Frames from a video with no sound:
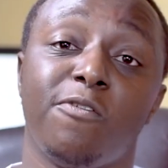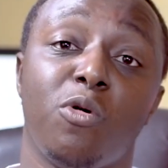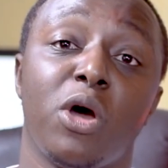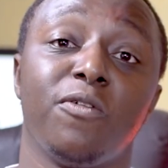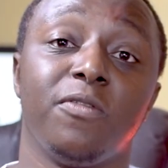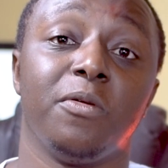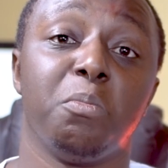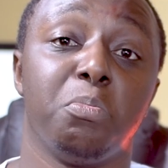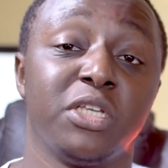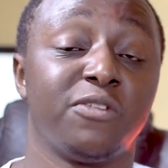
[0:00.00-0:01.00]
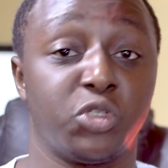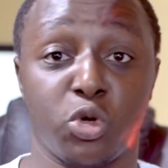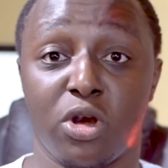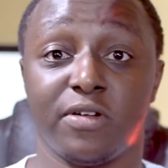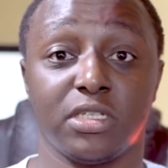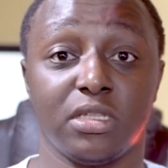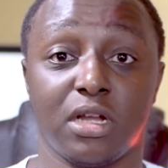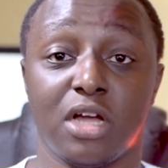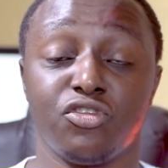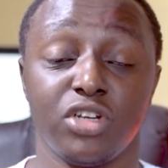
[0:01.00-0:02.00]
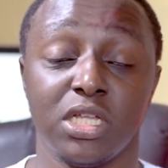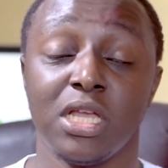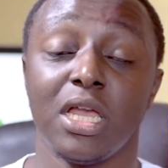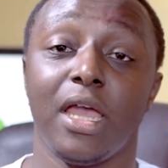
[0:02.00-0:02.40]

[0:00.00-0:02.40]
for one of the best photographers in the country,